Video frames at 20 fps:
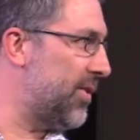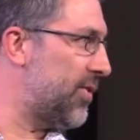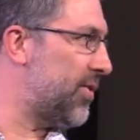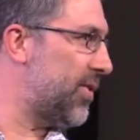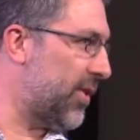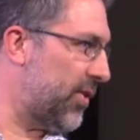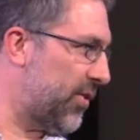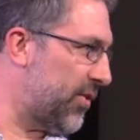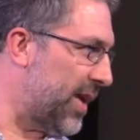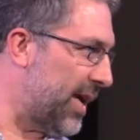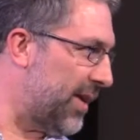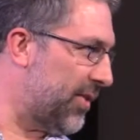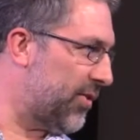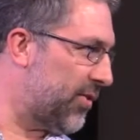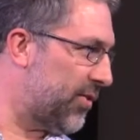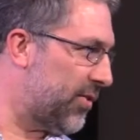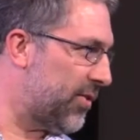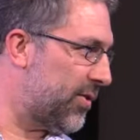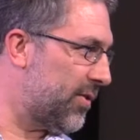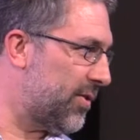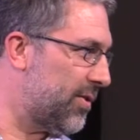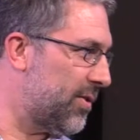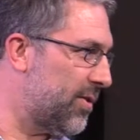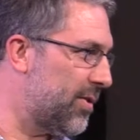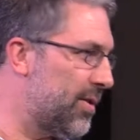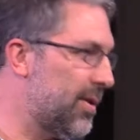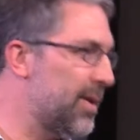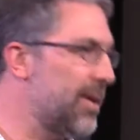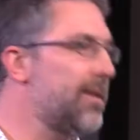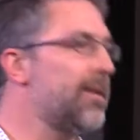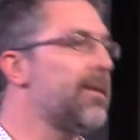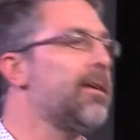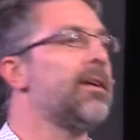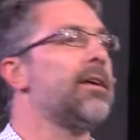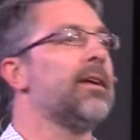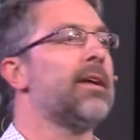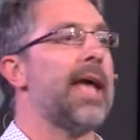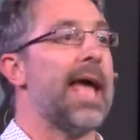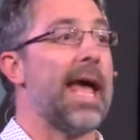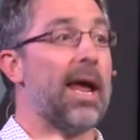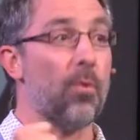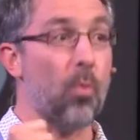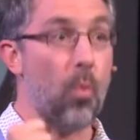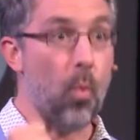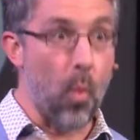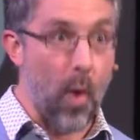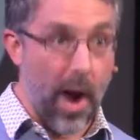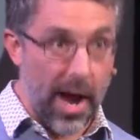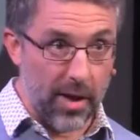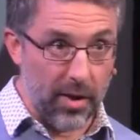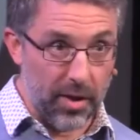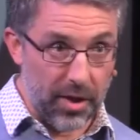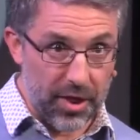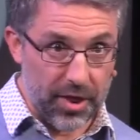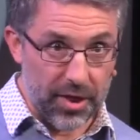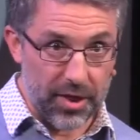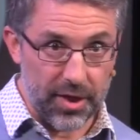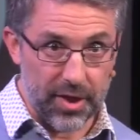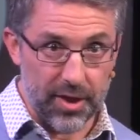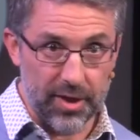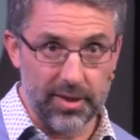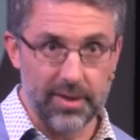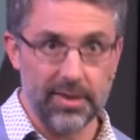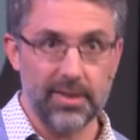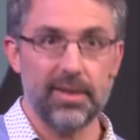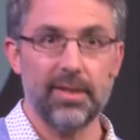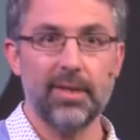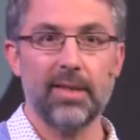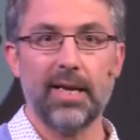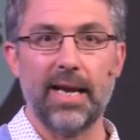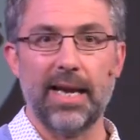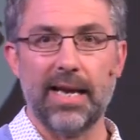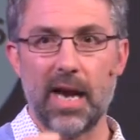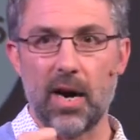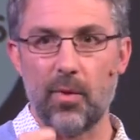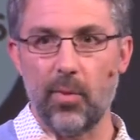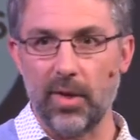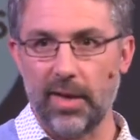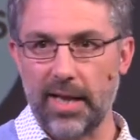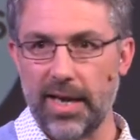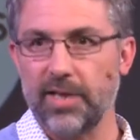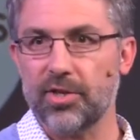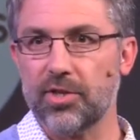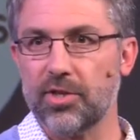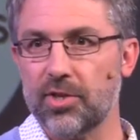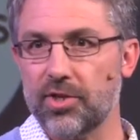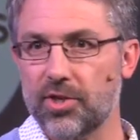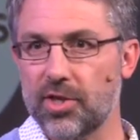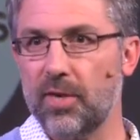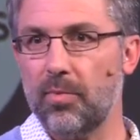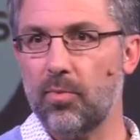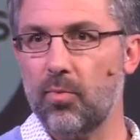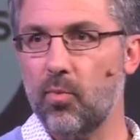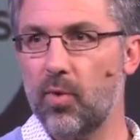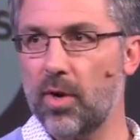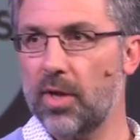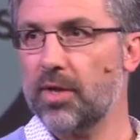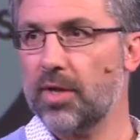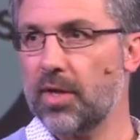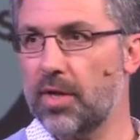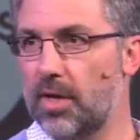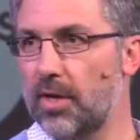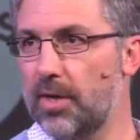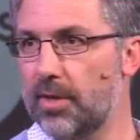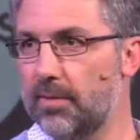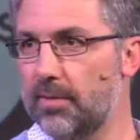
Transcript: to success and wealth in our relationship with God.